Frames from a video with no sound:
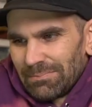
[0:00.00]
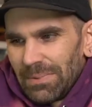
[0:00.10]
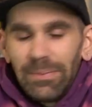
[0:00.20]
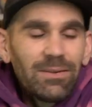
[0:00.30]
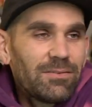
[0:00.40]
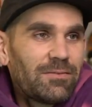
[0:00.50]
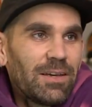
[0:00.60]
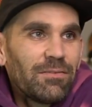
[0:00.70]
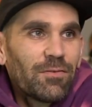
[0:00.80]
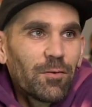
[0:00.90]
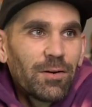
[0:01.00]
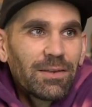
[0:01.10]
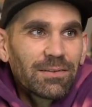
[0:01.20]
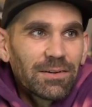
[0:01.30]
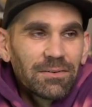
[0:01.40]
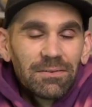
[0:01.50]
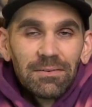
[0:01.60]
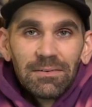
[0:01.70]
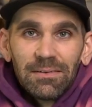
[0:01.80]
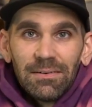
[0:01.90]
Maybe it didn't stand for anything.
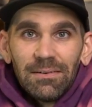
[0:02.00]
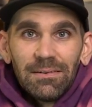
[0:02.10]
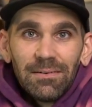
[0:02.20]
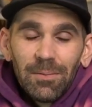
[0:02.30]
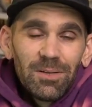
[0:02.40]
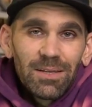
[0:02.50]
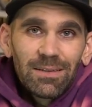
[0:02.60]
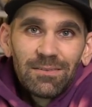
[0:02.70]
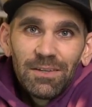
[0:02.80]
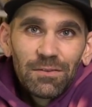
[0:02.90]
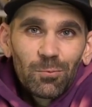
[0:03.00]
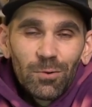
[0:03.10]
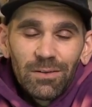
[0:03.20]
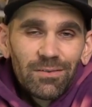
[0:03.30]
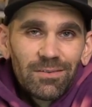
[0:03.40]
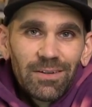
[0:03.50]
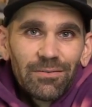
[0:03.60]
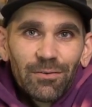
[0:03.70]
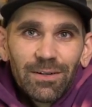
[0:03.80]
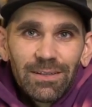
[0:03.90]
I mean, like CS1 doesn't stand
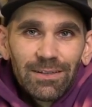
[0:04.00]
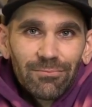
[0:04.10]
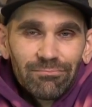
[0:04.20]
for anything.